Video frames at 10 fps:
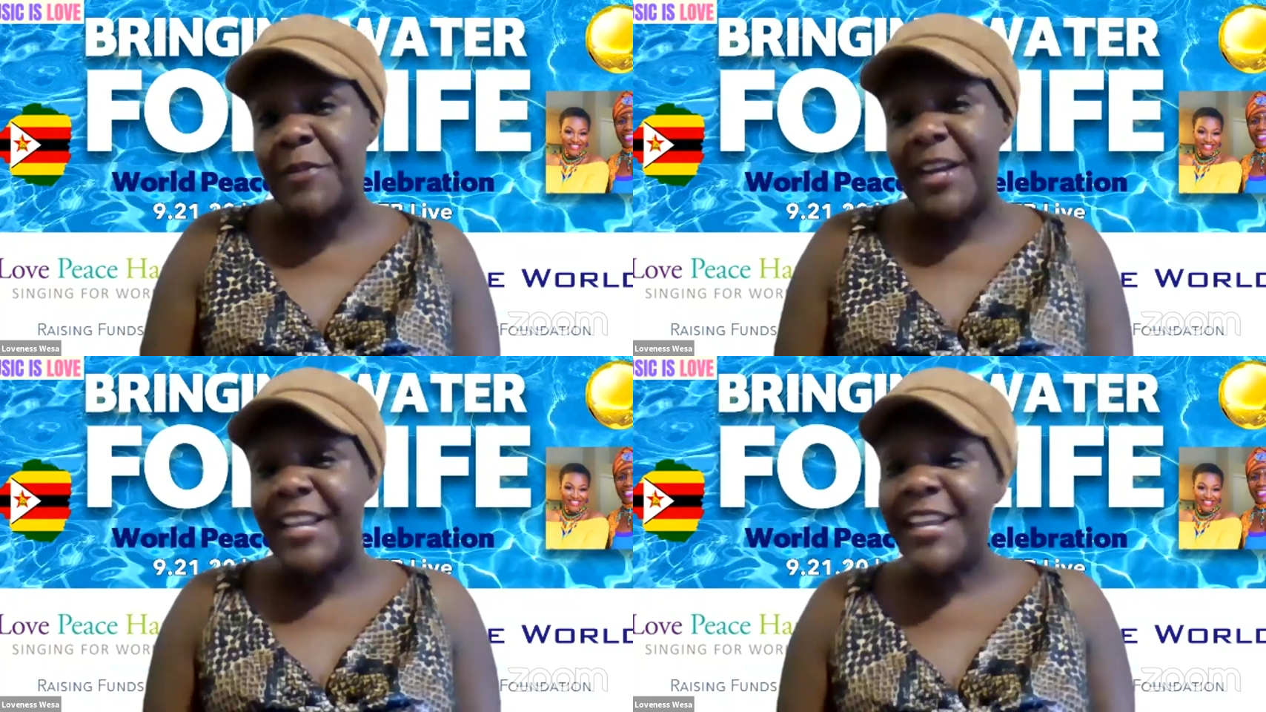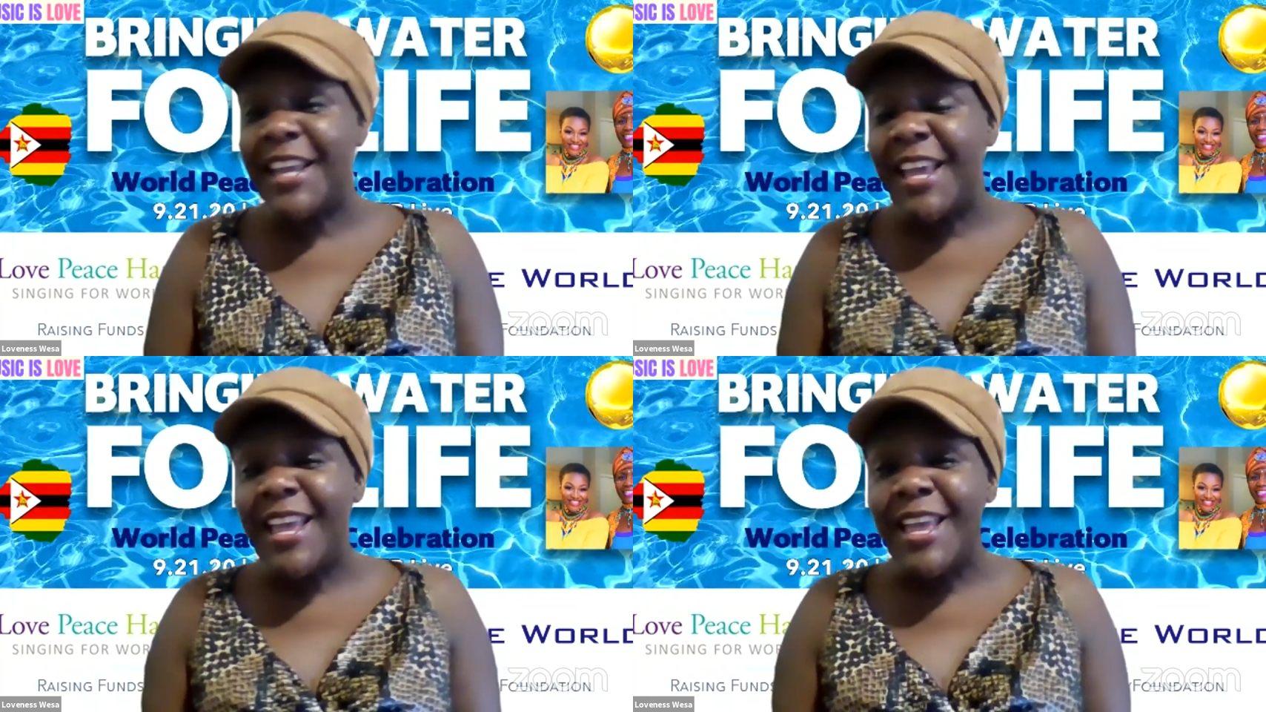money,
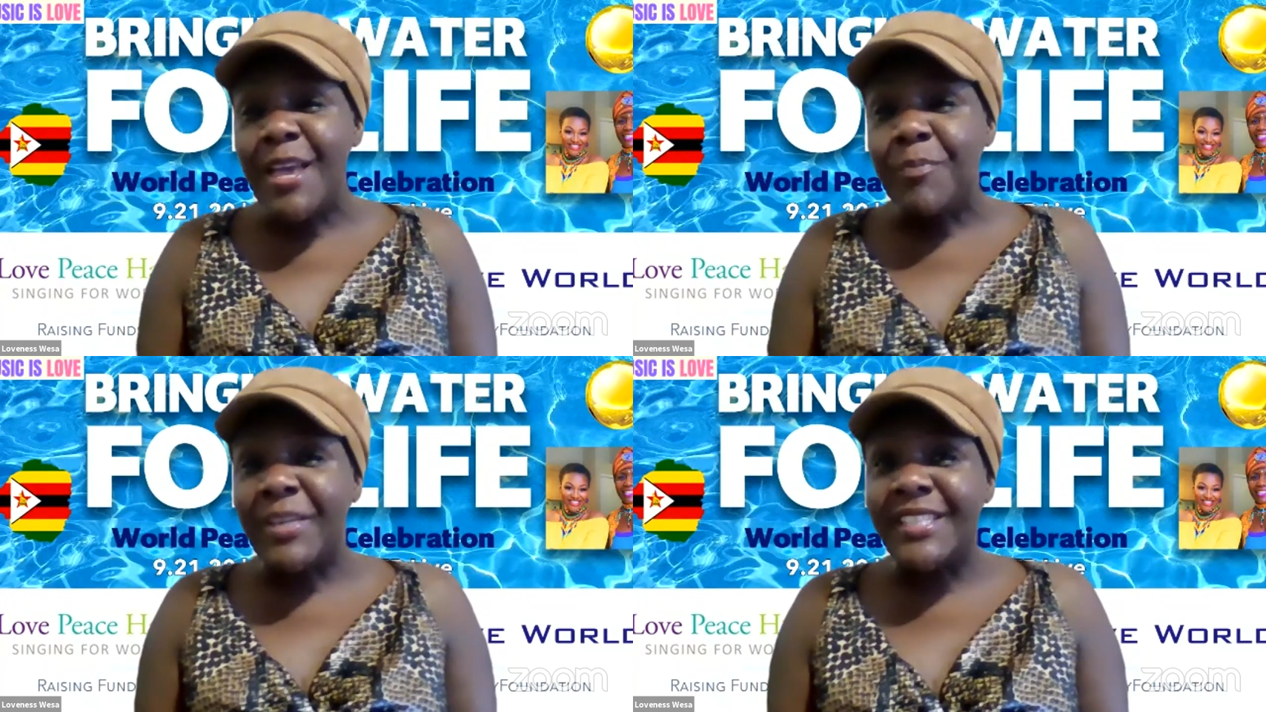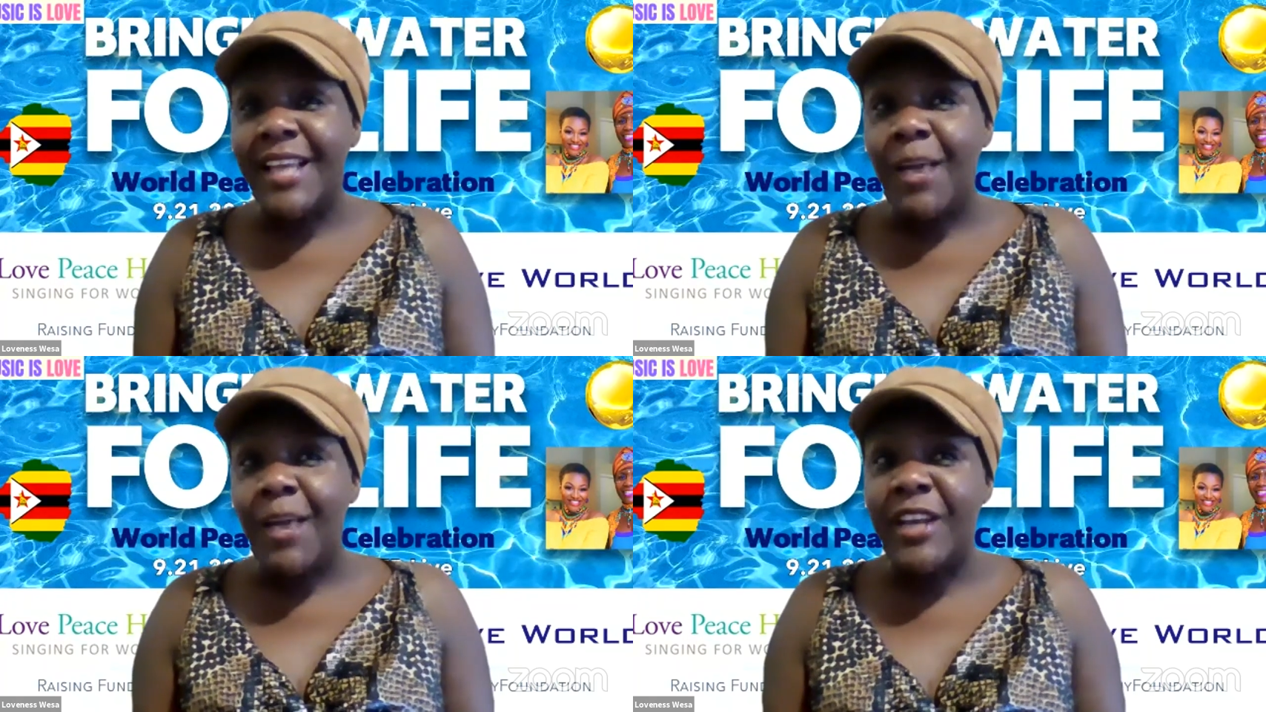but
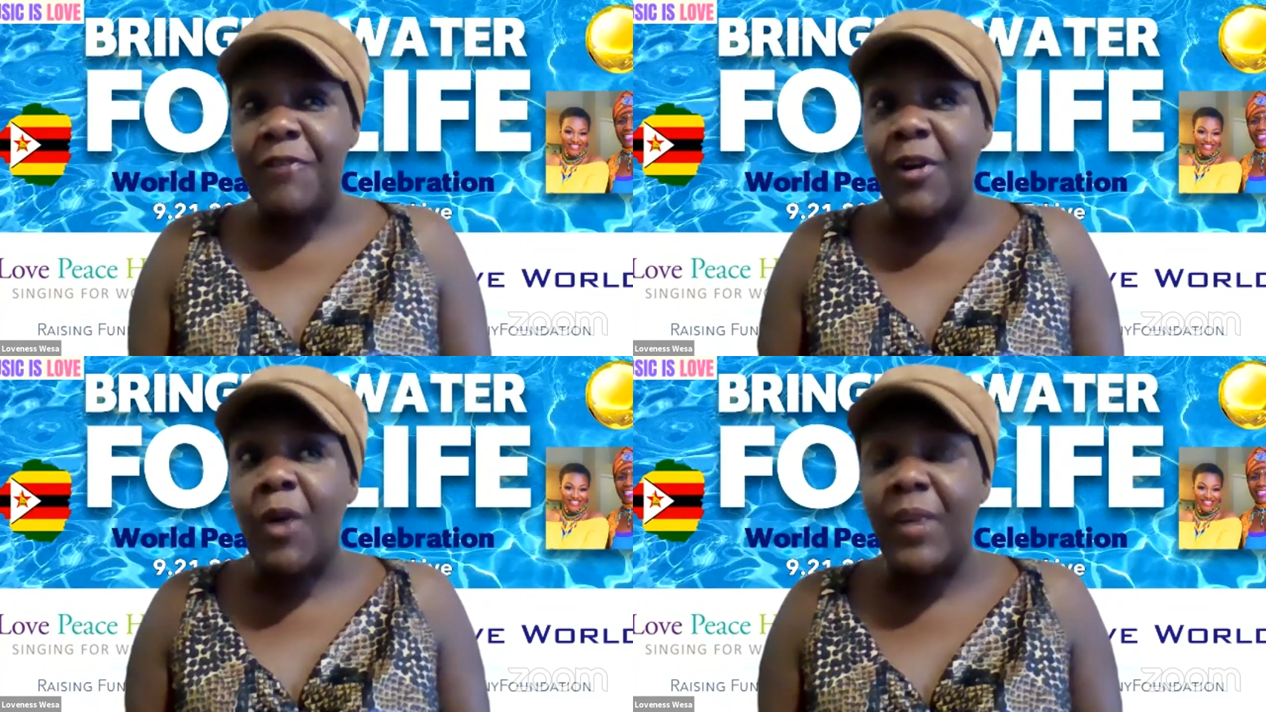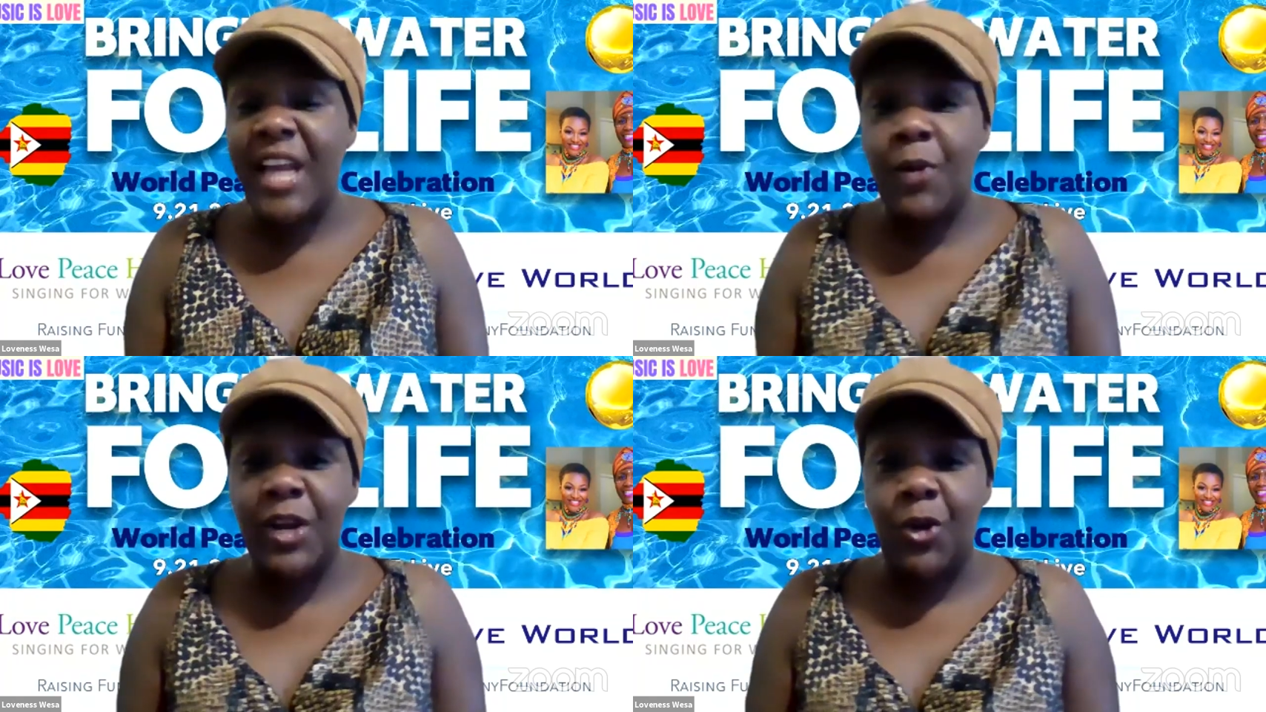whenever
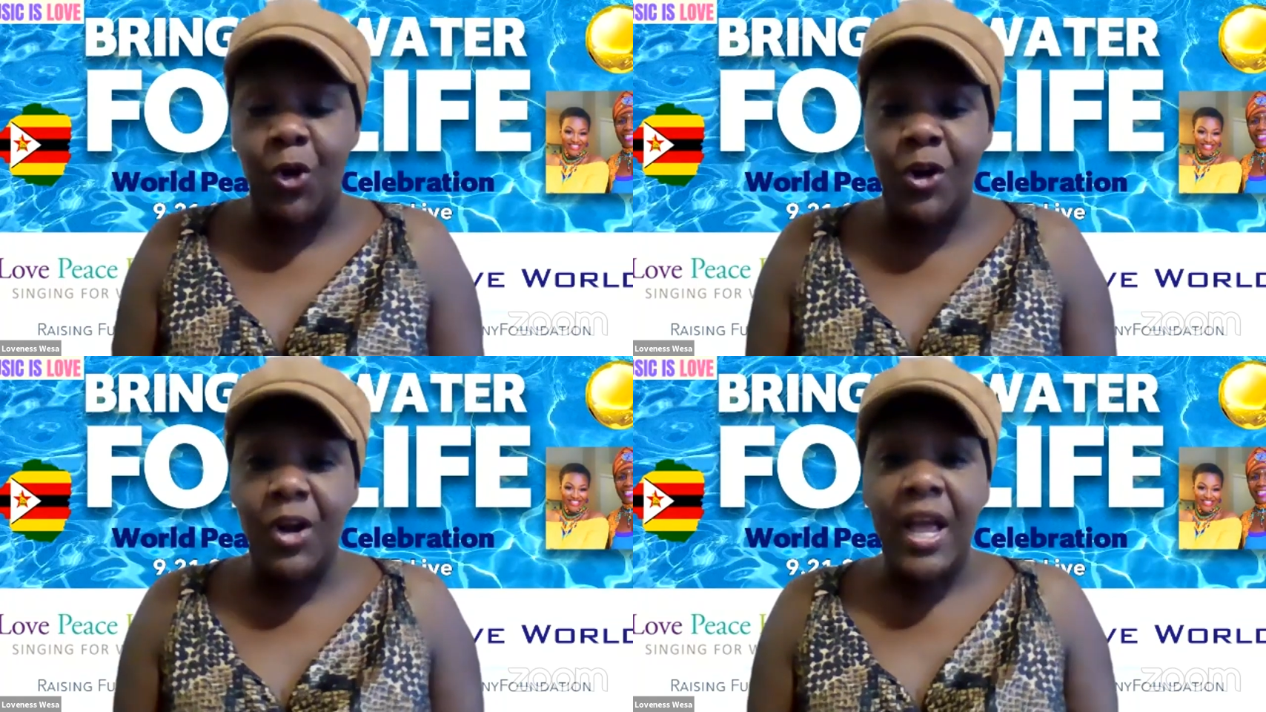I want to go,